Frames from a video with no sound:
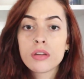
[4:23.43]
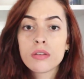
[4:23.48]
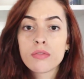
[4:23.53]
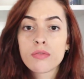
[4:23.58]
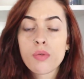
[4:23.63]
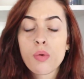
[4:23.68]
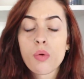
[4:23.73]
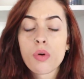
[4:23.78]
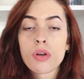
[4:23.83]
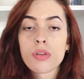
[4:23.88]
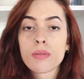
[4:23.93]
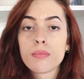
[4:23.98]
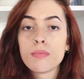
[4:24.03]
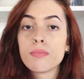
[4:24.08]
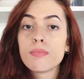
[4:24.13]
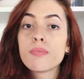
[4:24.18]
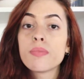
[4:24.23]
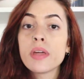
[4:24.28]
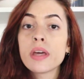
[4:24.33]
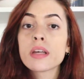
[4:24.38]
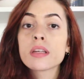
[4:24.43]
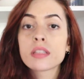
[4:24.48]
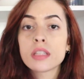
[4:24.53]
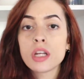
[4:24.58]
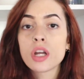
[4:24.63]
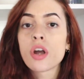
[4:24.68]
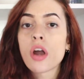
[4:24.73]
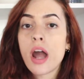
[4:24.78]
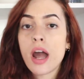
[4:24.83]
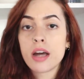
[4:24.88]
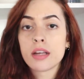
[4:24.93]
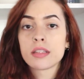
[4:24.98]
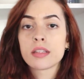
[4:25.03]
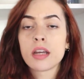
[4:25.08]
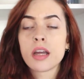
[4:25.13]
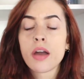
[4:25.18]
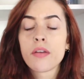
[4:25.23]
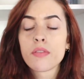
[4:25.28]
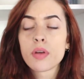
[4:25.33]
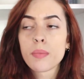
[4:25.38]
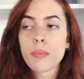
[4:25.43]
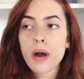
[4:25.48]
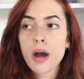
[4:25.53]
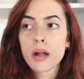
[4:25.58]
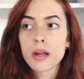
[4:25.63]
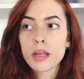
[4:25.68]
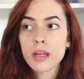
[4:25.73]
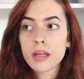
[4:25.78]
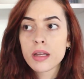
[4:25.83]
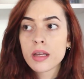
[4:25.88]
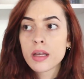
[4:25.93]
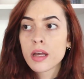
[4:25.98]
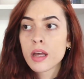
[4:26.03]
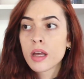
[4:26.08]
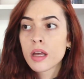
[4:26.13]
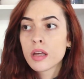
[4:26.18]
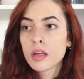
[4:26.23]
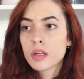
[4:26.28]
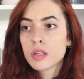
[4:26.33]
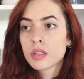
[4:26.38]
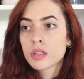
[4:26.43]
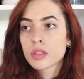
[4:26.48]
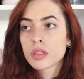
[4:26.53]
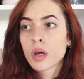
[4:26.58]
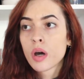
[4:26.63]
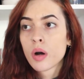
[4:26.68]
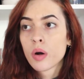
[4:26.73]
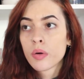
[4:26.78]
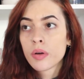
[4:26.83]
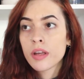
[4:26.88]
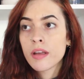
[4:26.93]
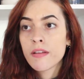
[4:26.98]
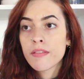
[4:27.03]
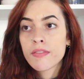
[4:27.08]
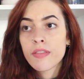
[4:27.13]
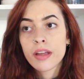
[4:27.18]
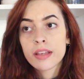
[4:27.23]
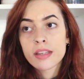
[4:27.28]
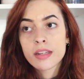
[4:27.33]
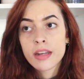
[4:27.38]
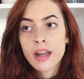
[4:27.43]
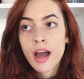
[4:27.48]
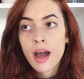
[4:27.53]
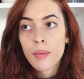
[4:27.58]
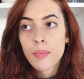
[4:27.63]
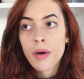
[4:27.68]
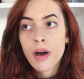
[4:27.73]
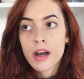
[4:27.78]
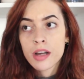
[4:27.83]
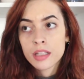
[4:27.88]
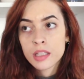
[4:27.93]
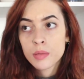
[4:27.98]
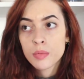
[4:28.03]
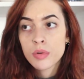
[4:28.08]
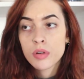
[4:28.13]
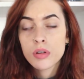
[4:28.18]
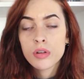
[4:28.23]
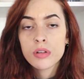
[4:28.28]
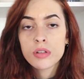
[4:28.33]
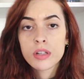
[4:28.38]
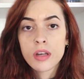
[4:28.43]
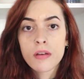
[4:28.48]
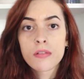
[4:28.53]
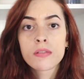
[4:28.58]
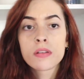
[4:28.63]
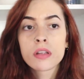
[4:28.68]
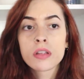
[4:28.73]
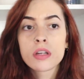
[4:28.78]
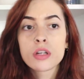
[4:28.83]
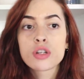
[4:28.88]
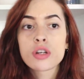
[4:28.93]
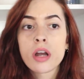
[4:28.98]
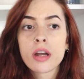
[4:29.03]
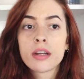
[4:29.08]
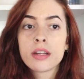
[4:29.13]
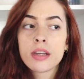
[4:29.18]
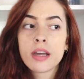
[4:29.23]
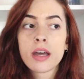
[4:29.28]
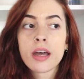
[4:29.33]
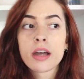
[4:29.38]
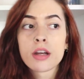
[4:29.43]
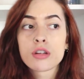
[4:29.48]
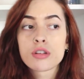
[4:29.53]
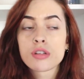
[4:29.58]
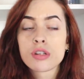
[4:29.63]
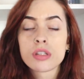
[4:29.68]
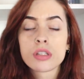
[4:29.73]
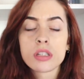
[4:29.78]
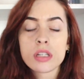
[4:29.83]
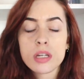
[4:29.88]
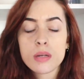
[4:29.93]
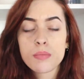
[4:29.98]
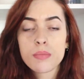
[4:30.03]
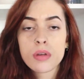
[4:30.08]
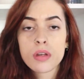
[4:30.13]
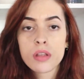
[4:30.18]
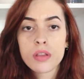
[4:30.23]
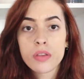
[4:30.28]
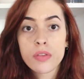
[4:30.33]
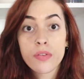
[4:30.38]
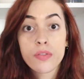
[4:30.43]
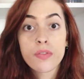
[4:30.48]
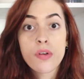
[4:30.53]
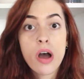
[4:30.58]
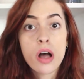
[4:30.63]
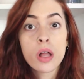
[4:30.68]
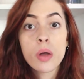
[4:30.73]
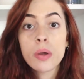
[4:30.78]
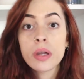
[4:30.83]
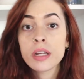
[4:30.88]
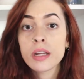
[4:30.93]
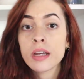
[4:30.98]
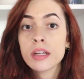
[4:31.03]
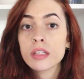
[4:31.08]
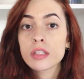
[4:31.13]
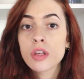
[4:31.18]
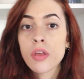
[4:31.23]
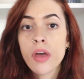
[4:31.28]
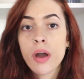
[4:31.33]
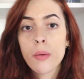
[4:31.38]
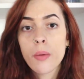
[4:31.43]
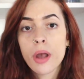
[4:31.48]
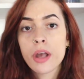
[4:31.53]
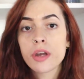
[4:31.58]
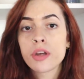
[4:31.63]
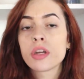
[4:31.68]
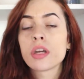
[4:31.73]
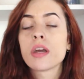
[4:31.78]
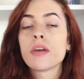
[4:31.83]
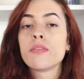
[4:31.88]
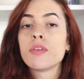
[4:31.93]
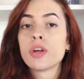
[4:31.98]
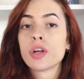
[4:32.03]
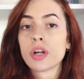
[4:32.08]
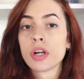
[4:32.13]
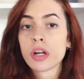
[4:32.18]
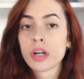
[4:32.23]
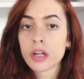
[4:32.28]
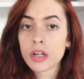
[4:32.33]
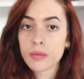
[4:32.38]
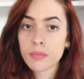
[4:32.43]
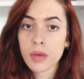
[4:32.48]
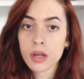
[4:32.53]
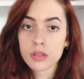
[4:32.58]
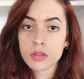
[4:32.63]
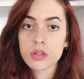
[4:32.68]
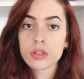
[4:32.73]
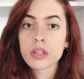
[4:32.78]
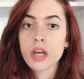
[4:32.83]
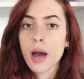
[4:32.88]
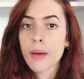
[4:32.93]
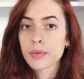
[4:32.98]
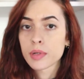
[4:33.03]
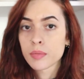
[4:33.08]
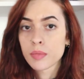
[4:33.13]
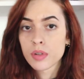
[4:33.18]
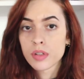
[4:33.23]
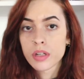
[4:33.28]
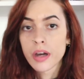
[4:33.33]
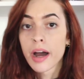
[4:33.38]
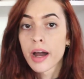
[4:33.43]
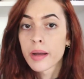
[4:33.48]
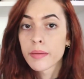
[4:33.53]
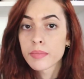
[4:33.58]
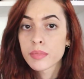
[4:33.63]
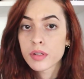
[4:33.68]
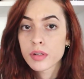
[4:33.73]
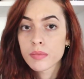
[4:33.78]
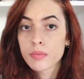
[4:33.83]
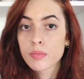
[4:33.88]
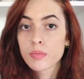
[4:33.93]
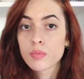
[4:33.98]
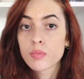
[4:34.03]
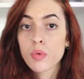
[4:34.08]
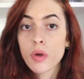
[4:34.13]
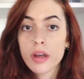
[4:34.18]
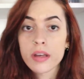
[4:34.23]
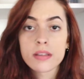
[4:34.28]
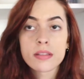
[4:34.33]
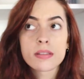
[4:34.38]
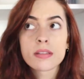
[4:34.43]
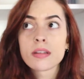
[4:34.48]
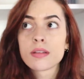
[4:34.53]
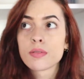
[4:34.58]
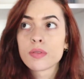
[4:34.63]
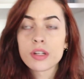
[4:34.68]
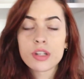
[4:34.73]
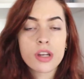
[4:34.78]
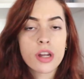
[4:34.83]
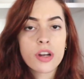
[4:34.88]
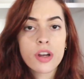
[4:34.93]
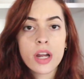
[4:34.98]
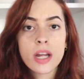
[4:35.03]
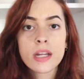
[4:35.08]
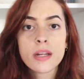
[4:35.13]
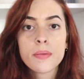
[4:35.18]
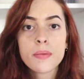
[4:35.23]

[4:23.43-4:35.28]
for the things that you're asking of your body. So if that's not possible, definitely try to get extra sleep the following night, so that way you can give your muscles optimal time to rest and regenerate.